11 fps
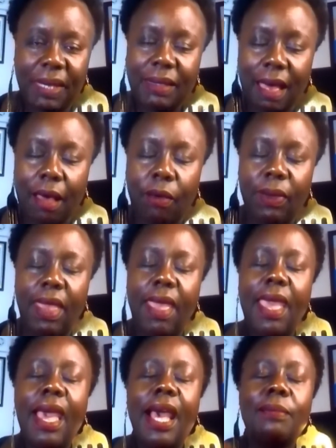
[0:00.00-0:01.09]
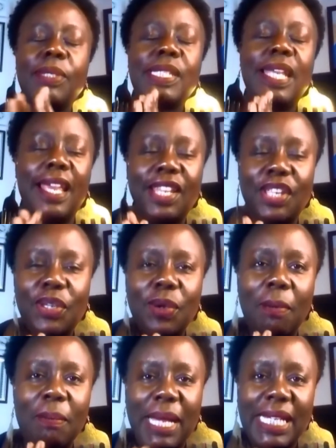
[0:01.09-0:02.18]
Now, I'm sending you
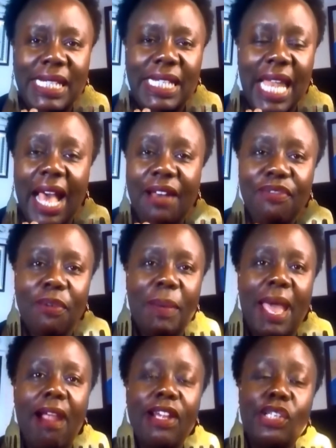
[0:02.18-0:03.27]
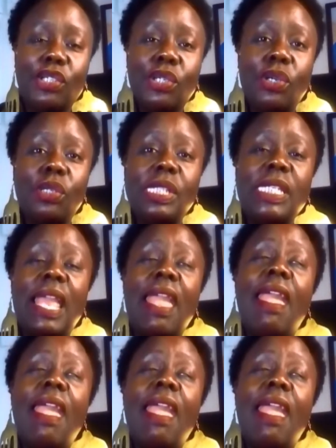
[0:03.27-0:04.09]
abundant love from my heart to yours,